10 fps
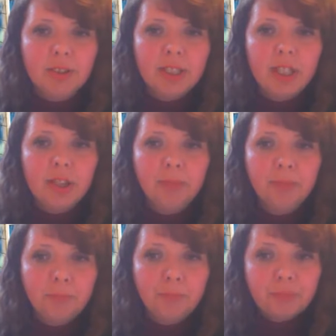too.
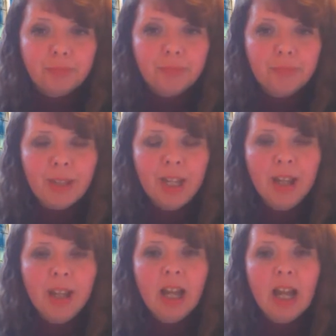
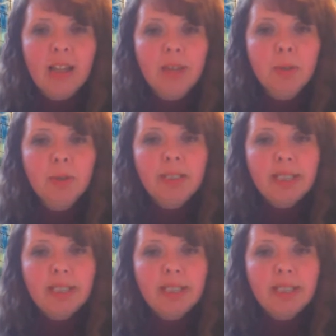And the most